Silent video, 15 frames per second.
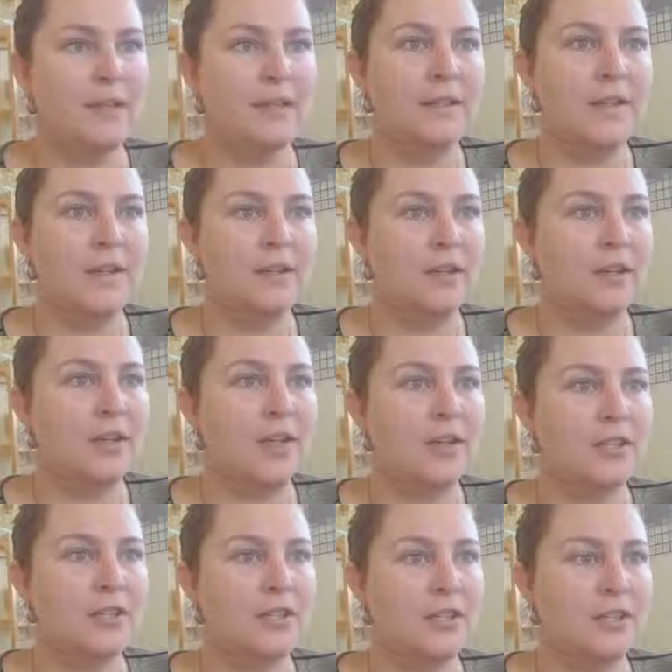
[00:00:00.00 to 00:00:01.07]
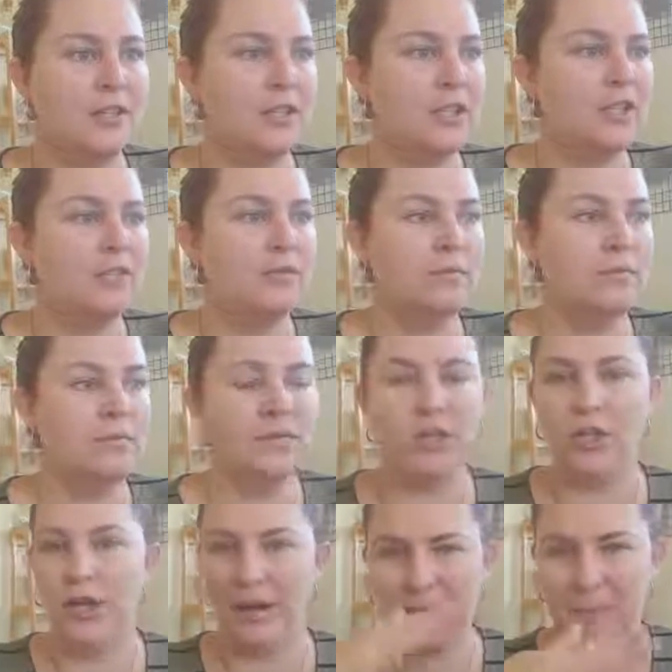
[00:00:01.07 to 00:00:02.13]
They don't actually, you
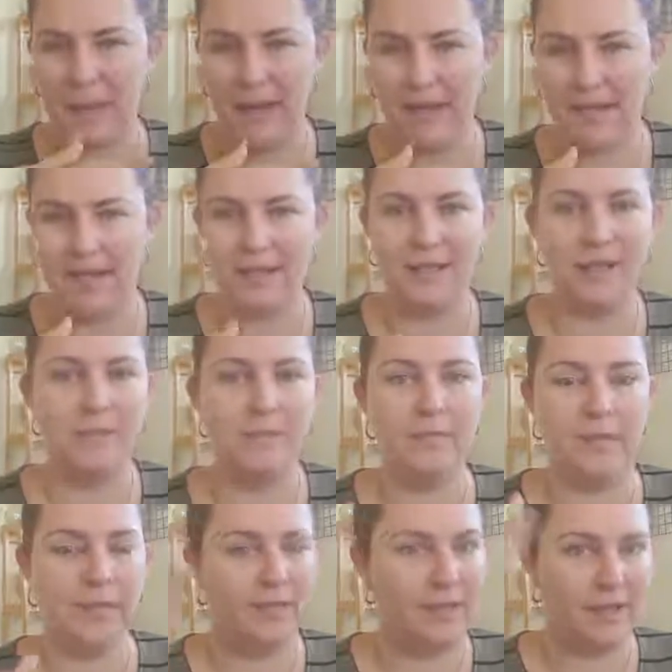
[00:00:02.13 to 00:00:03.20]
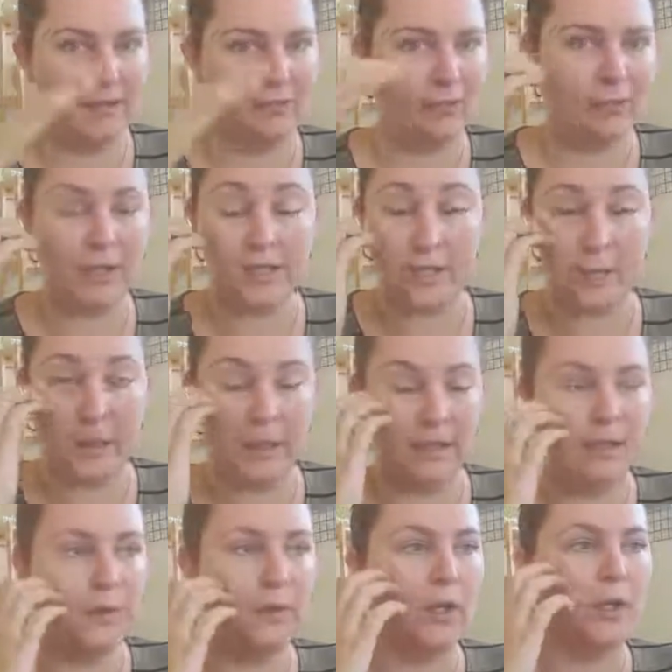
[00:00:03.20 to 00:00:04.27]
don't have to pay in their fortnights, you pay
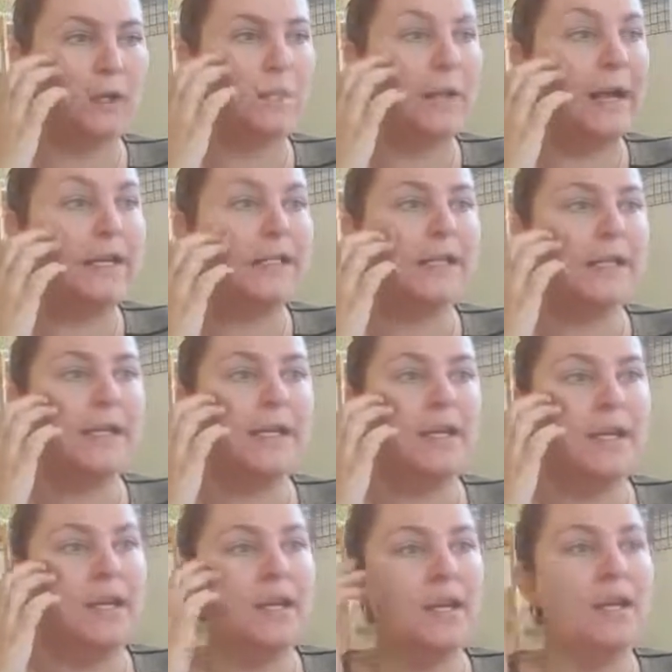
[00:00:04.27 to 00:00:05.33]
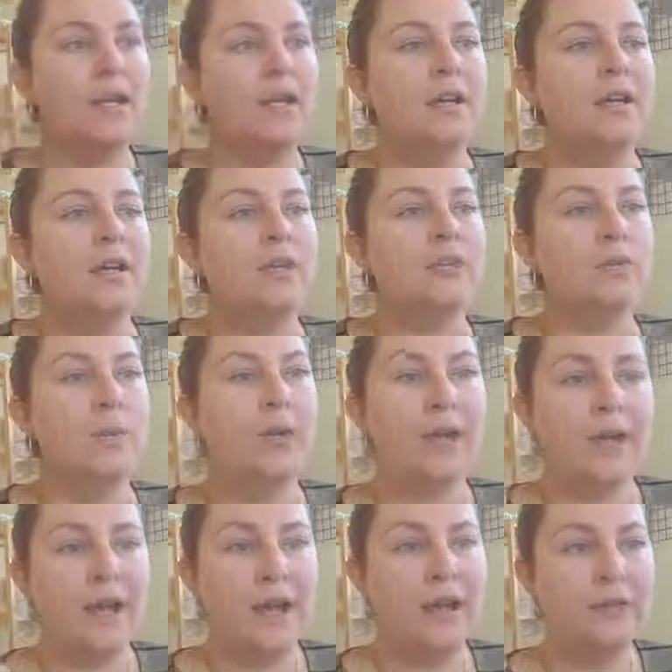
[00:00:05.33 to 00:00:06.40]
in your own. But to
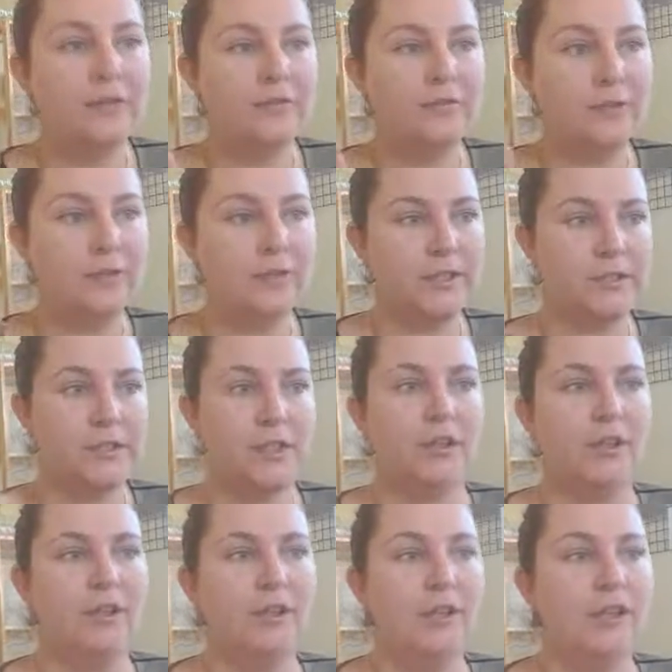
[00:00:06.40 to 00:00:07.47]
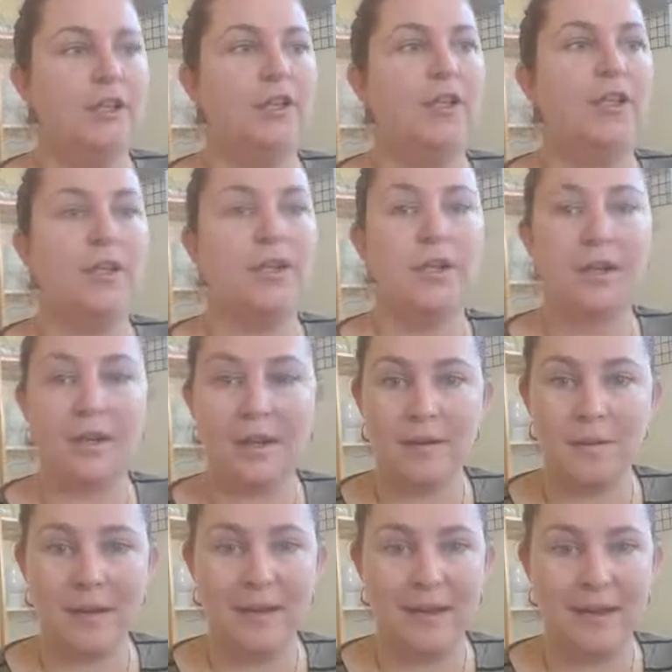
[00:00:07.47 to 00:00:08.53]
work out your fall in turnover, you can
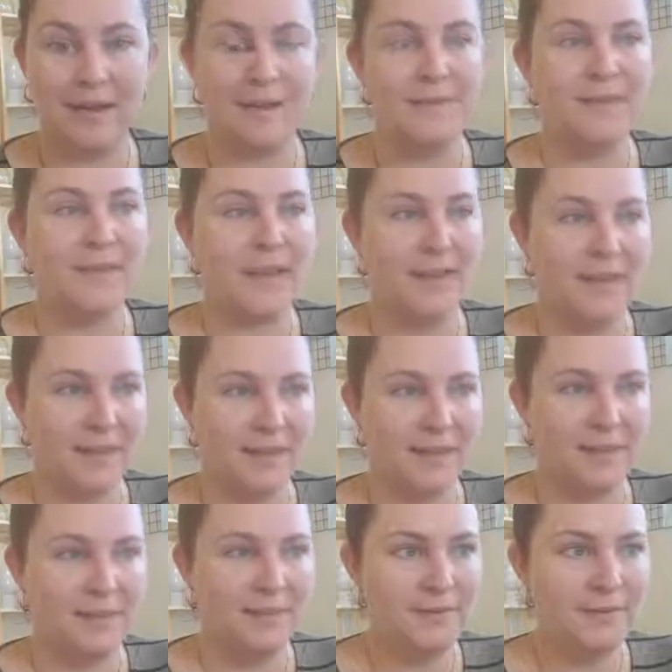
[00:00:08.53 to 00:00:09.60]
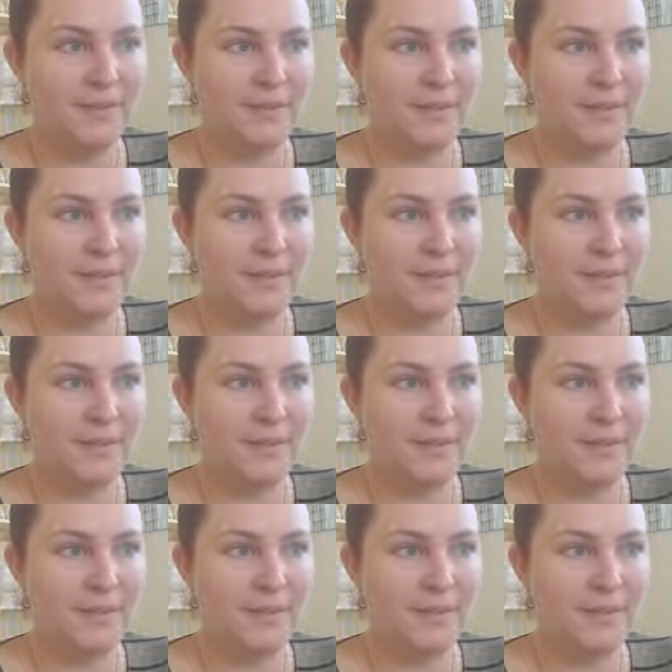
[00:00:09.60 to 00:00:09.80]
compare either